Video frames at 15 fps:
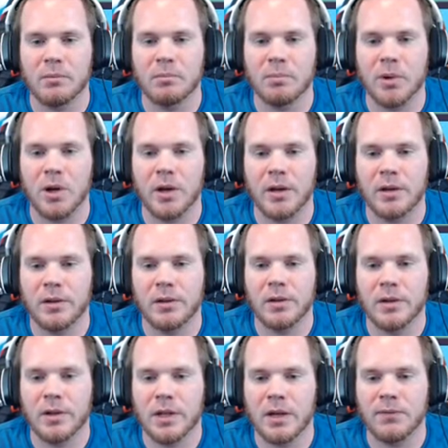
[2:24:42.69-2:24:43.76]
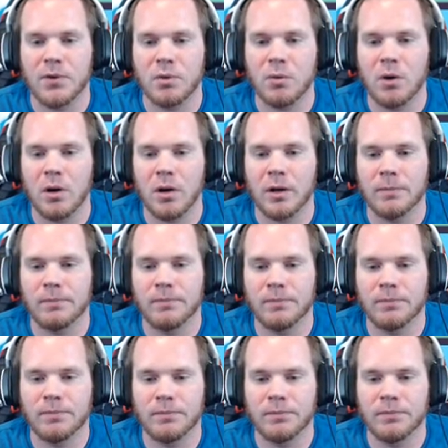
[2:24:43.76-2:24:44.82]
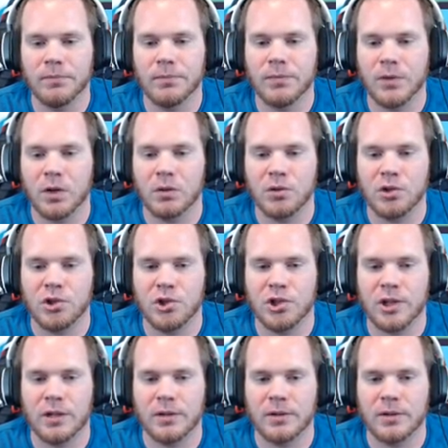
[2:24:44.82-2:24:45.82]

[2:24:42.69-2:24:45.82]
but if you are, oh shit,